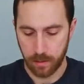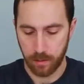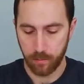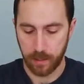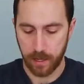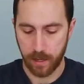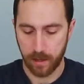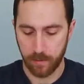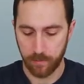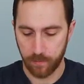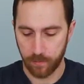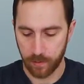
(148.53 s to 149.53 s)
and we
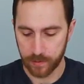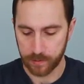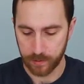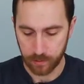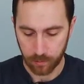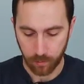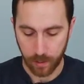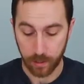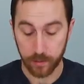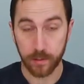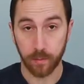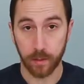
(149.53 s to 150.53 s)
have the signal
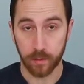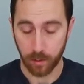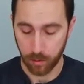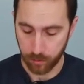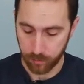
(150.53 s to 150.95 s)
wires going to all